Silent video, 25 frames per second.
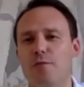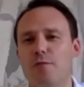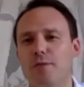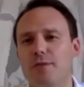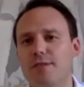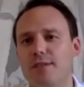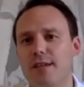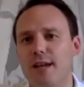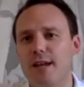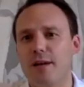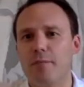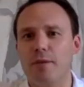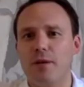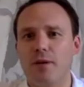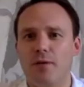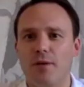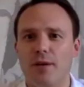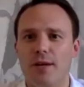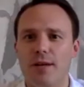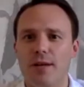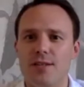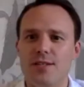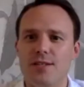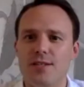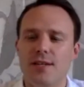But Zambia
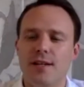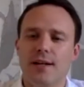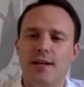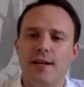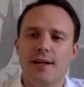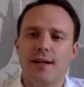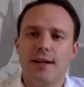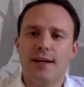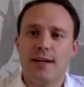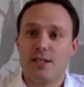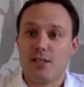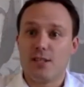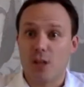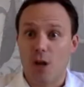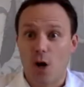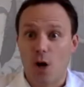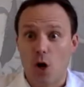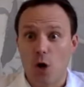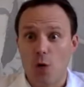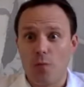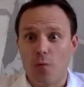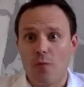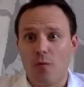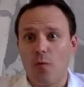it's the home of the